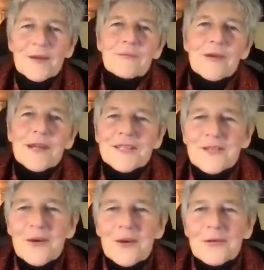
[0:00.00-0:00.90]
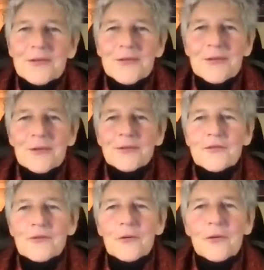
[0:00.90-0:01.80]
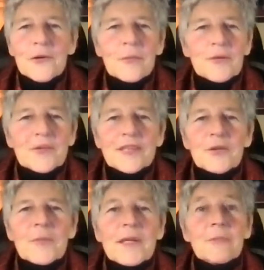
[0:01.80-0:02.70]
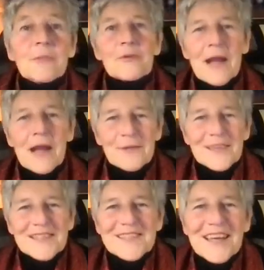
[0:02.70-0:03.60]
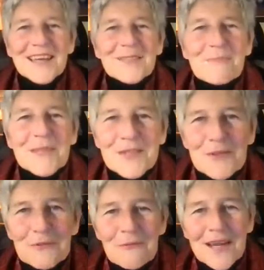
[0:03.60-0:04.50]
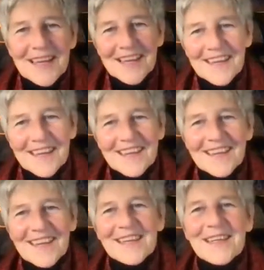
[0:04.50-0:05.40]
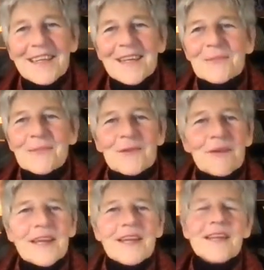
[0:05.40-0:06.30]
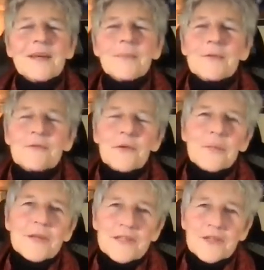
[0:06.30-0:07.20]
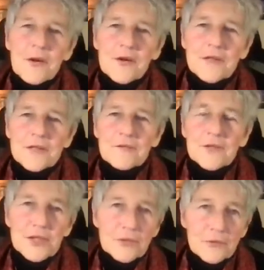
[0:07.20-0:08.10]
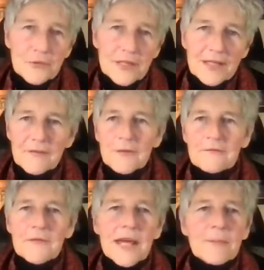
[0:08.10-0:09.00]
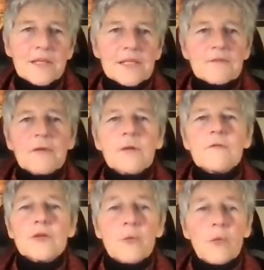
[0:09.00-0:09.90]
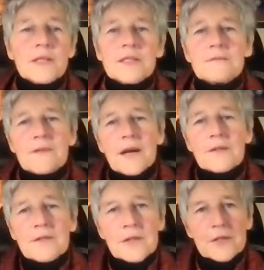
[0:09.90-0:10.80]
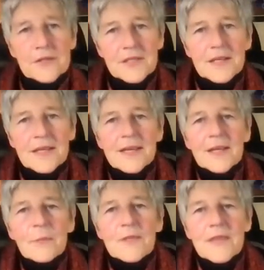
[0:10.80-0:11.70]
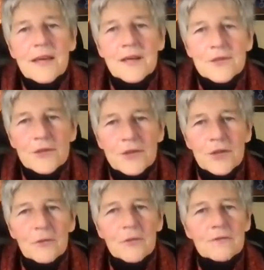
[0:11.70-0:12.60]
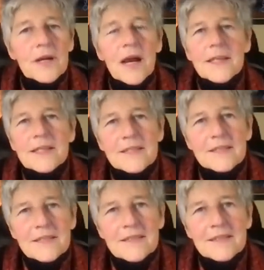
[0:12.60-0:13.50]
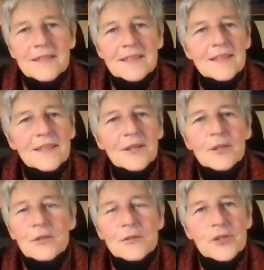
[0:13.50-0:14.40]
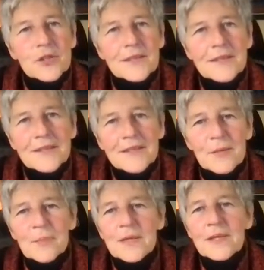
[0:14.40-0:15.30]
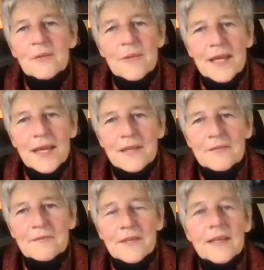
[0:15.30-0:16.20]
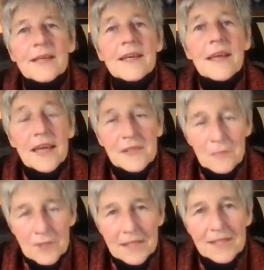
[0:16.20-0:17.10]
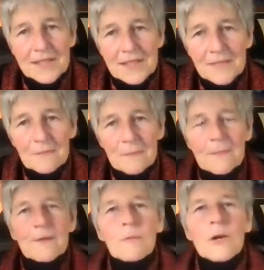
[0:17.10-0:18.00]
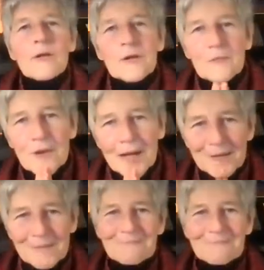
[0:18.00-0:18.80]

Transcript: Ray is known to those adorable little people around us as Mr. Ray, and he has been writing and performing songs for children and their families for over 25 years with the undertow of kindness, inclusion, being creative, and peace. Welcome, Ray.